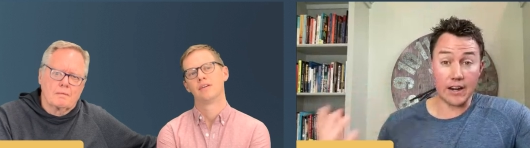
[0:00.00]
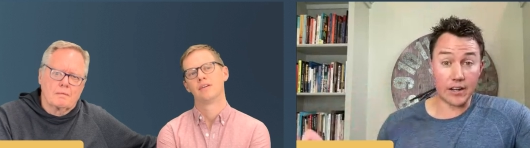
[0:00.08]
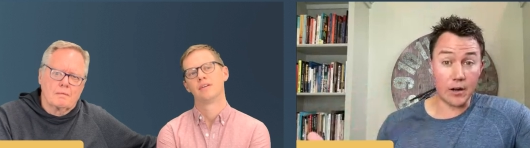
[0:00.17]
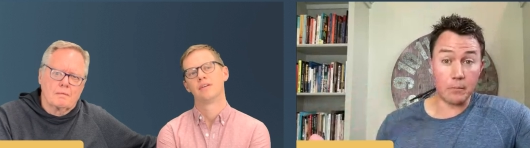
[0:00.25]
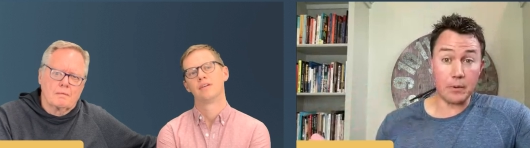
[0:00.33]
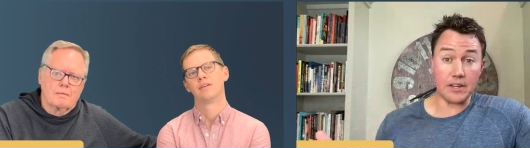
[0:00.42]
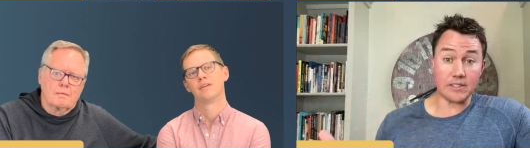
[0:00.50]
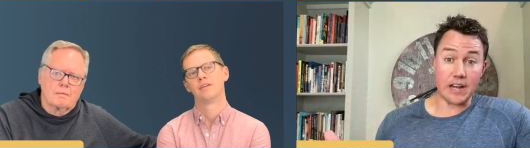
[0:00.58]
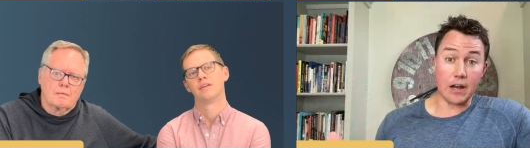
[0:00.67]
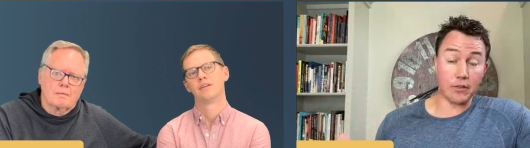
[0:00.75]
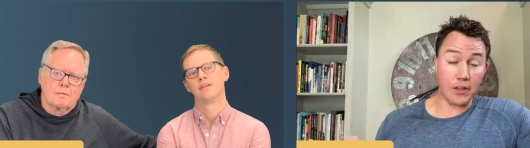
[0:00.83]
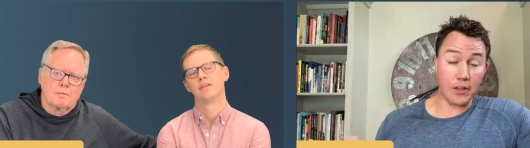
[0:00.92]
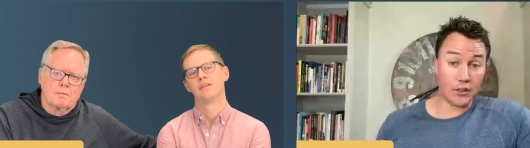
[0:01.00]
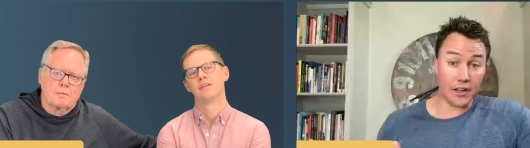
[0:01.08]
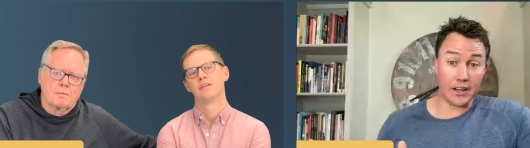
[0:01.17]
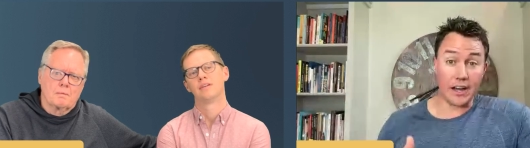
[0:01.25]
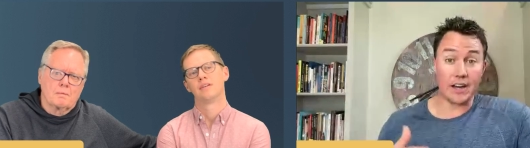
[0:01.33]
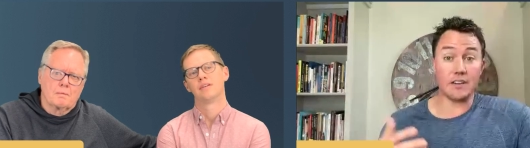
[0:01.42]
Speaker 1: of companies out there
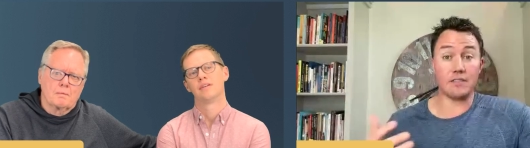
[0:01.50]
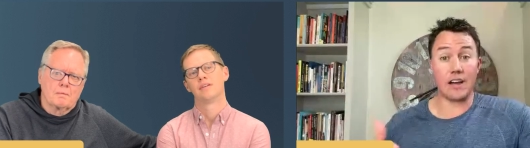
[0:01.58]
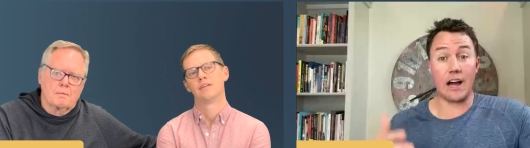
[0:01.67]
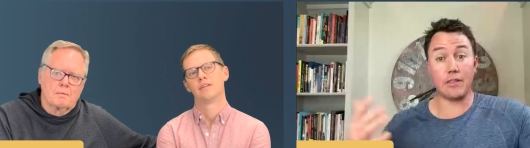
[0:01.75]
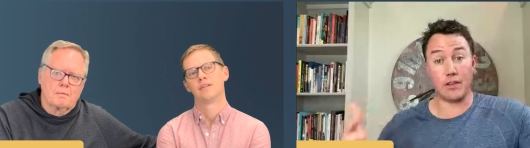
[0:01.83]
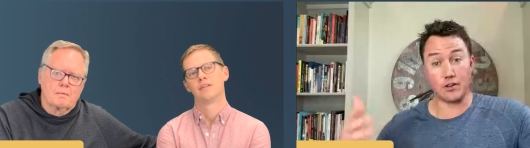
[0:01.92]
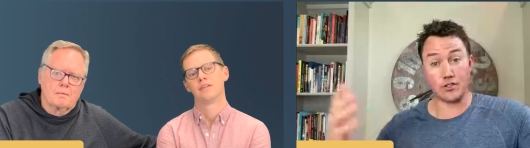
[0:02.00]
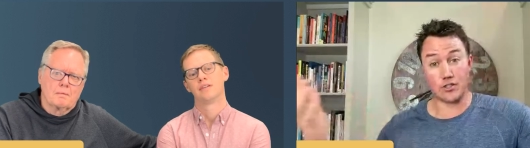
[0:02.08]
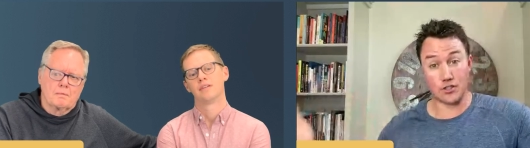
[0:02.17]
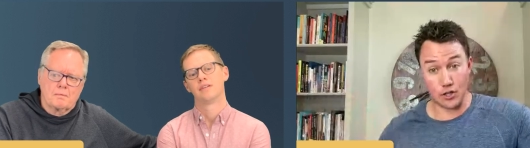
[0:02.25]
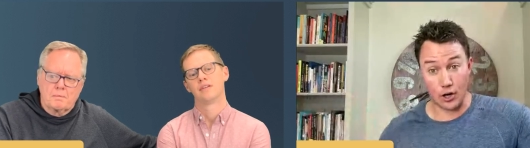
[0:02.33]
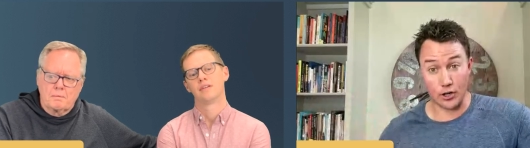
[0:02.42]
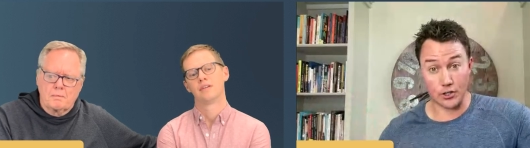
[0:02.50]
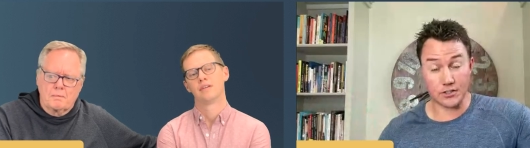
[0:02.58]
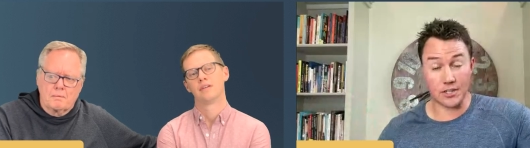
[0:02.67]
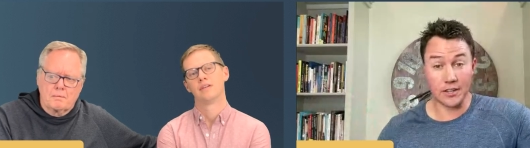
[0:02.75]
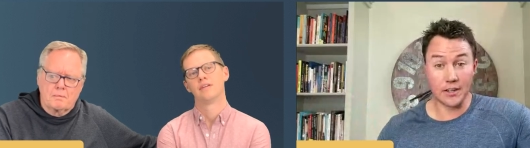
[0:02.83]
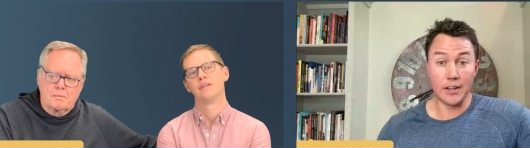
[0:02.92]
that kind of got their
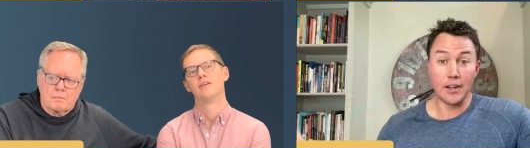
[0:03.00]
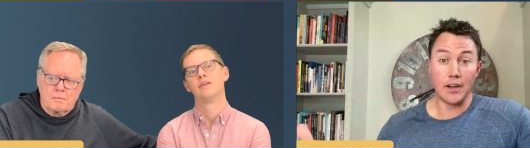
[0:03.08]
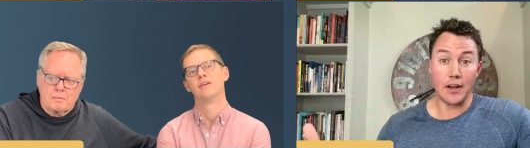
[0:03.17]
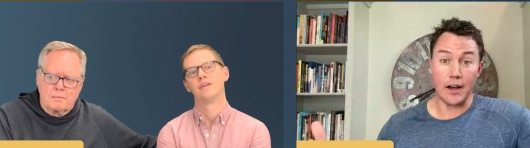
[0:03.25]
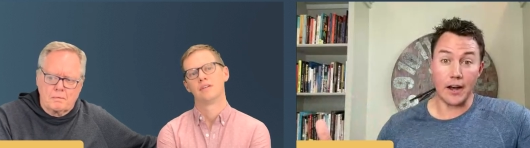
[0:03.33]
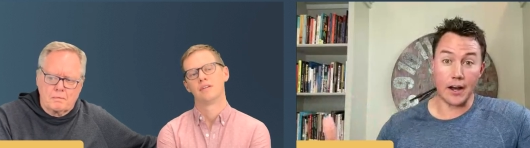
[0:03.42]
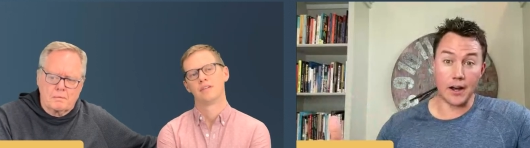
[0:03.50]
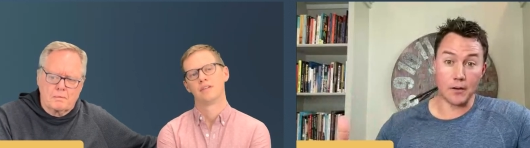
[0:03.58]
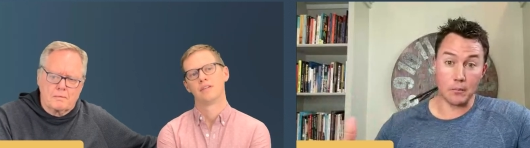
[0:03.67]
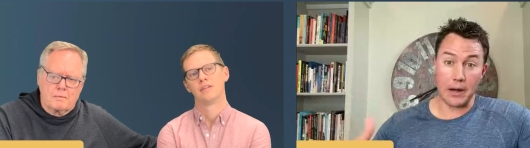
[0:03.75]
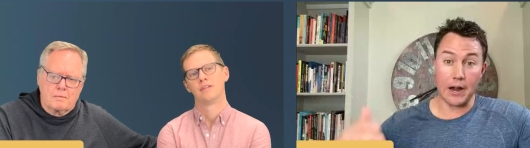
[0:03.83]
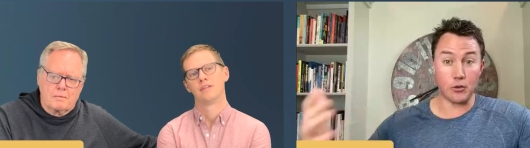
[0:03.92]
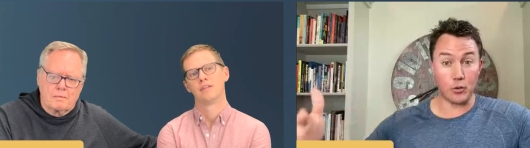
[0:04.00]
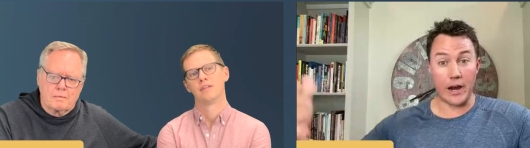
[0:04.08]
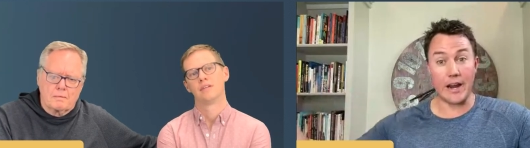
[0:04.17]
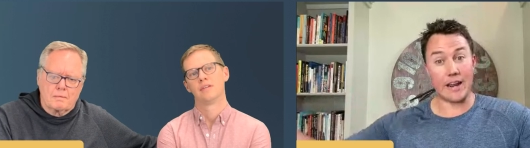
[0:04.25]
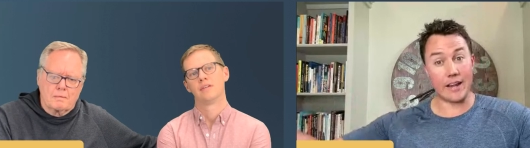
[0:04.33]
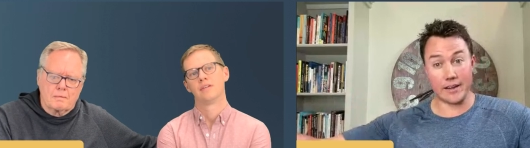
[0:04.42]
start uh, by
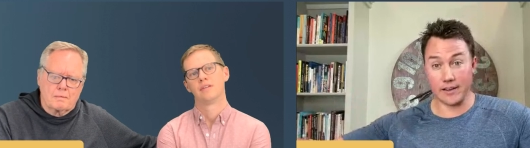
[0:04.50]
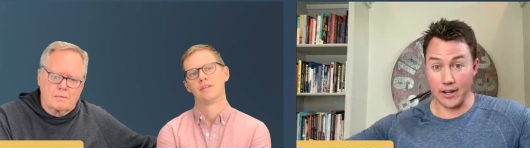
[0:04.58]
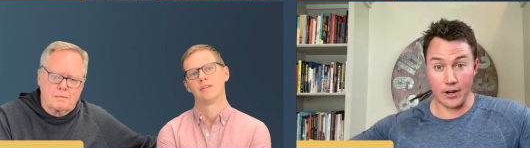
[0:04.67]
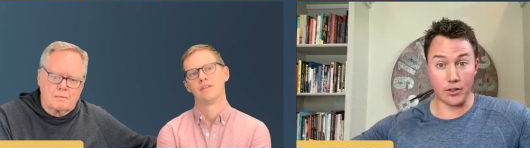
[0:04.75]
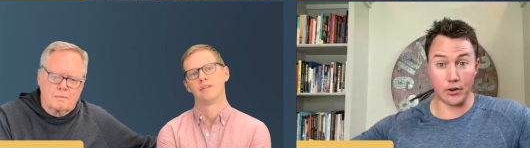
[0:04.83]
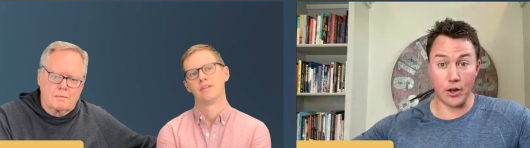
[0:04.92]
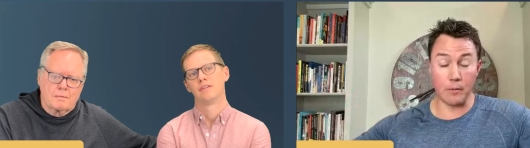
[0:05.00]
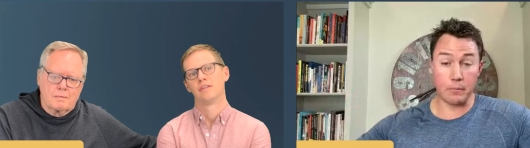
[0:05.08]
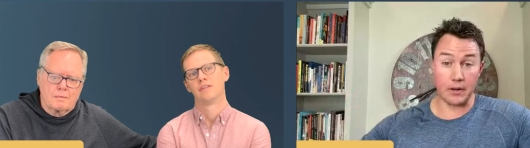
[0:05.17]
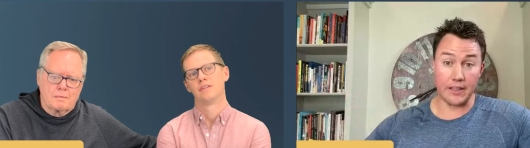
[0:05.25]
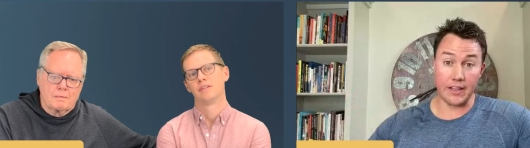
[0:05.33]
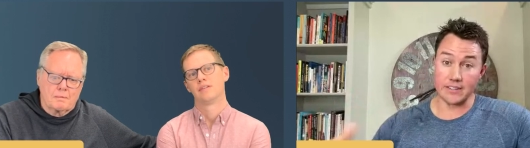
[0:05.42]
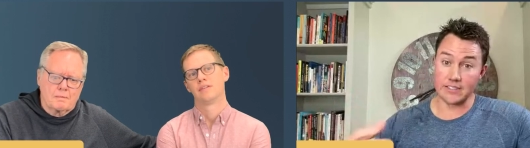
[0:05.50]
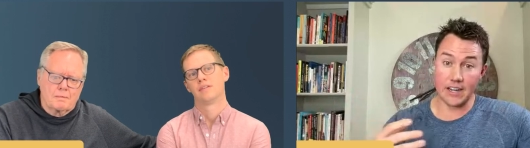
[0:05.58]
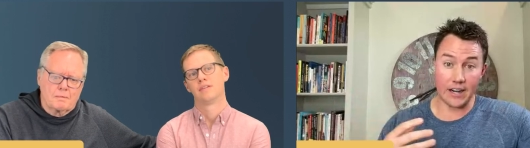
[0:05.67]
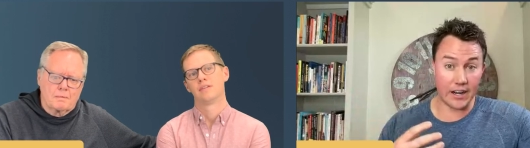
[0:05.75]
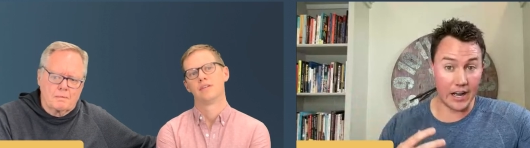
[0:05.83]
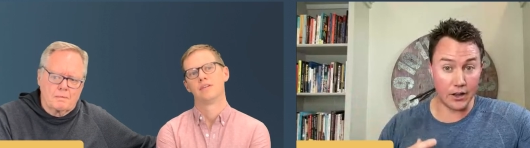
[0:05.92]
rating another company. That's
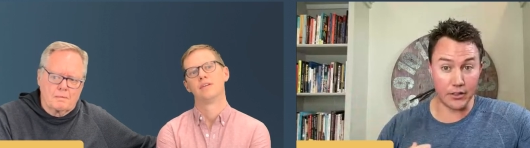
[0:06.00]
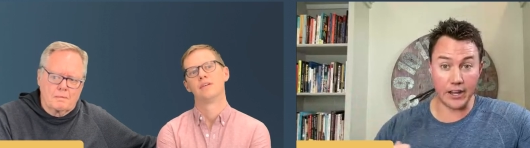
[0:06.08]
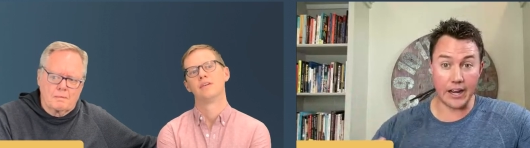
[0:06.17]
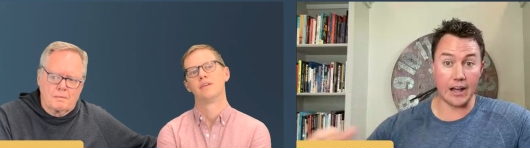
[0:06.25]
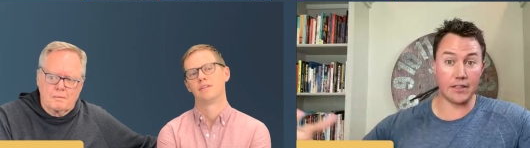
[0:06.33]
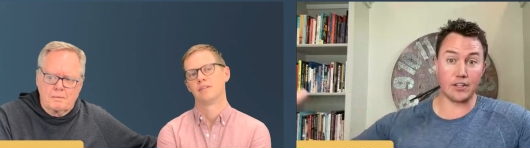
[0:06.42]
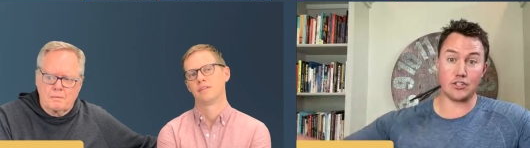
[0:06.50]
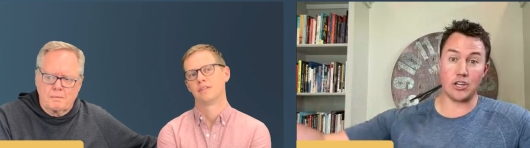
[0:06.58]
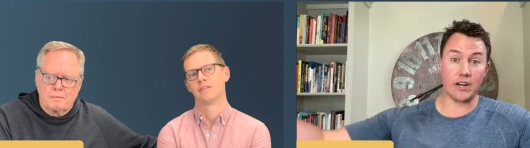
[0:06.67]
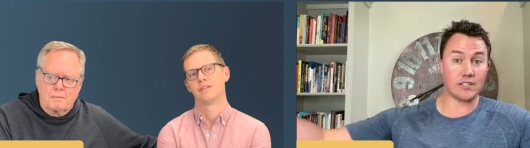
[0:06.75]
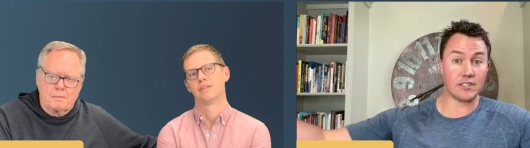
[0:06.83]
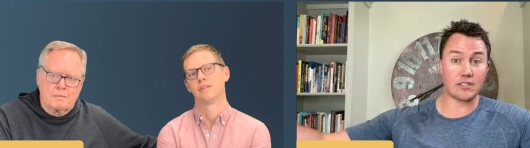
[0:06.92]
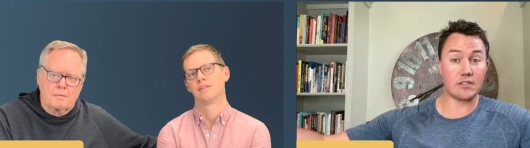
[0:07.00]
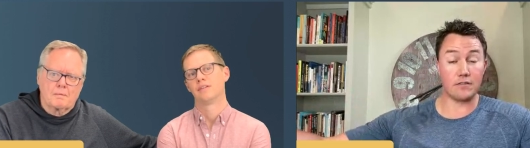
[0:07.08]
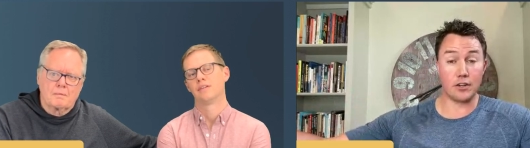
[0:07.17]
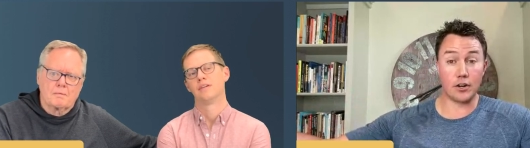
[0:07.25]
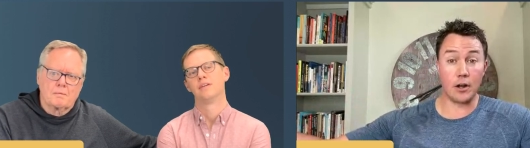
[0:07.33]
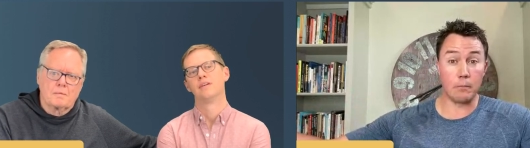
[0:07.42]
kind of how they got the genesis of
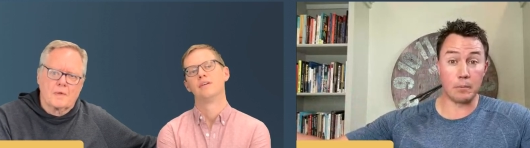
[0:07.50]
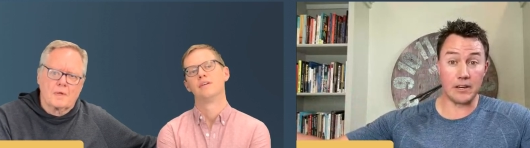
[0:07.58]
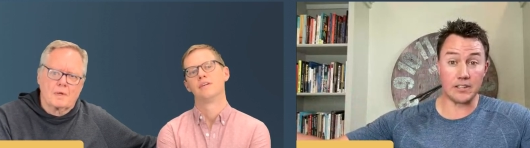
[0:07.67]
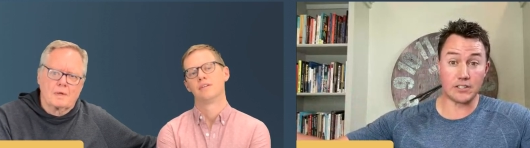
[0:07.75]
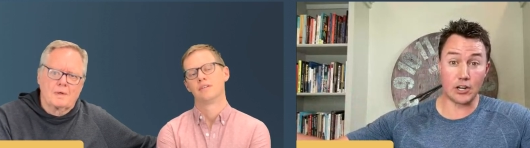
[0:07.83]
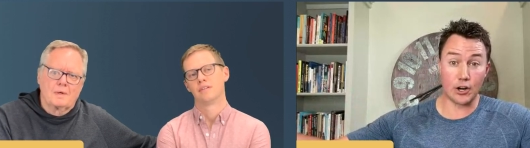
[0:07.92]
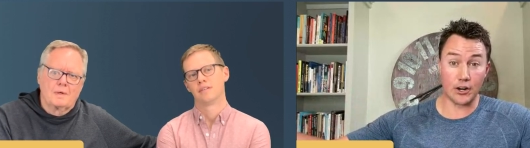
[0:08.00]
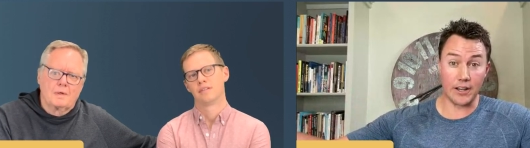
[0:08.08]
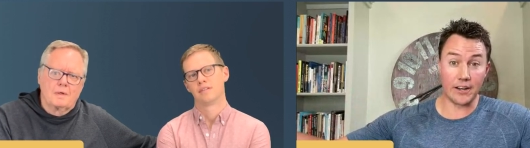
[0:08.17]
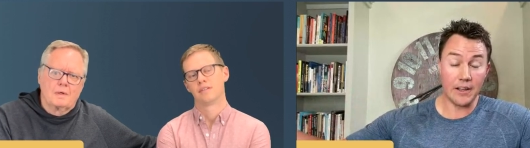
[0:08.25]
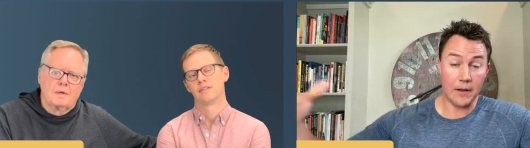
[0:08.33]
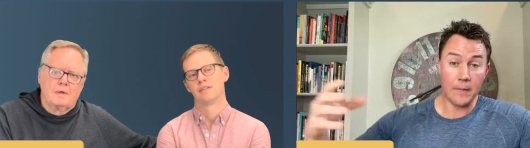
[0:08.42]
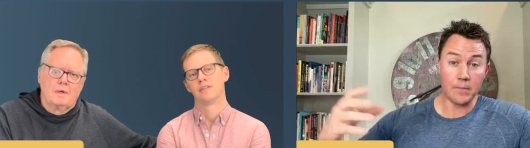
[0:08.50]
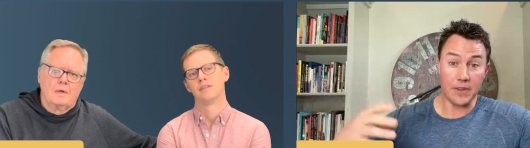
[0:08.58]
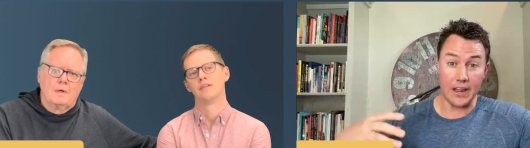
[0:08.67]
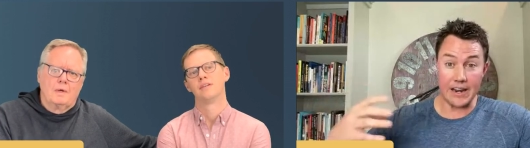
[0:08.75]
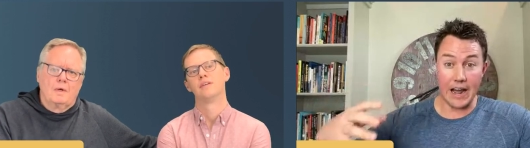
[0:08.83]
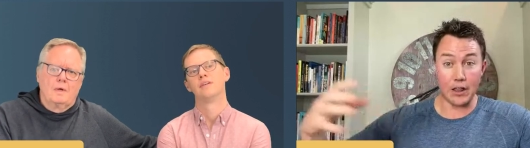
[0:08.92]
their company started.
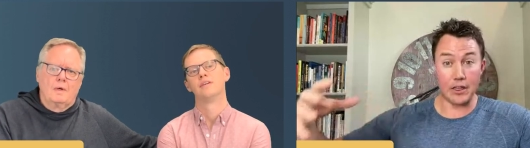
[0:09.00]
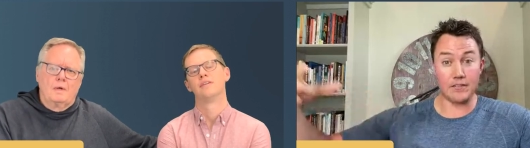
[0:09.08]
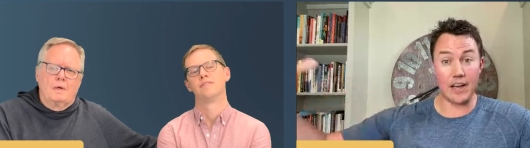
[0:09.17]
And now they've